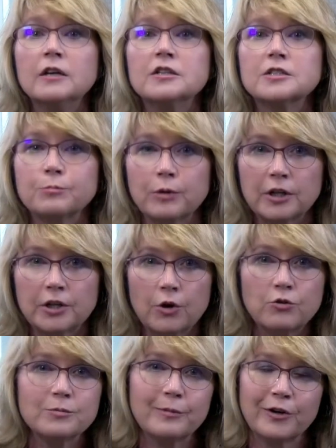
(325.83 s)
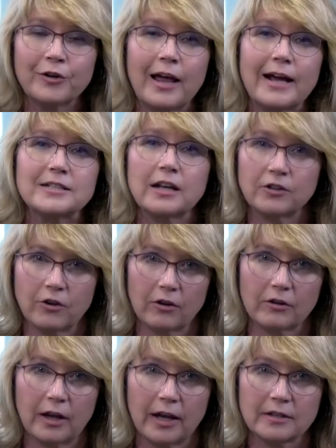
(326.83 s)
Split Dose Miralax and
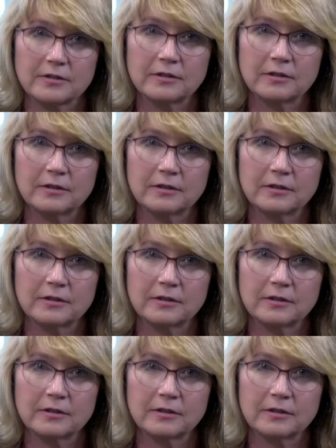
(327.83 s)
Dulcolax.